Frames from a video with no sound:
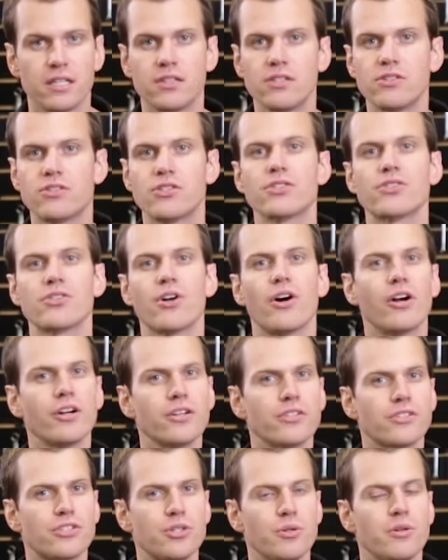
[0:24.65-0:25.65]
These just
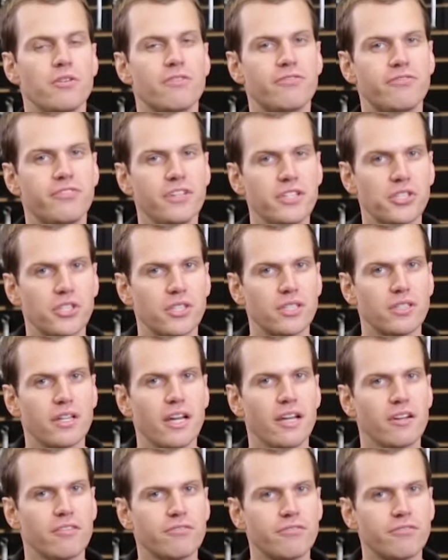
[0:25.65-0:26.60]
aren't too efficient at